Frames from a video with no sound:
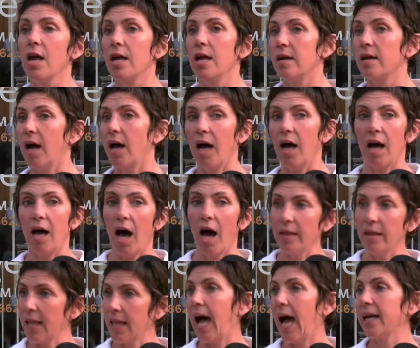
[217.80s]

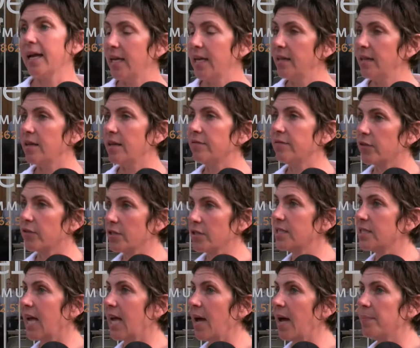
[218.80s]
unlocking the first
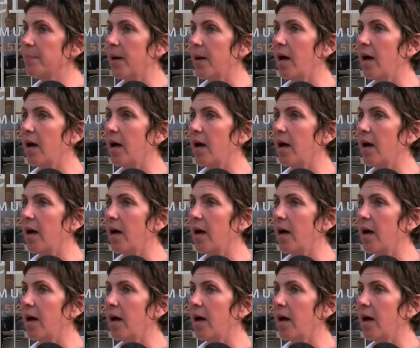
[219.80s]
step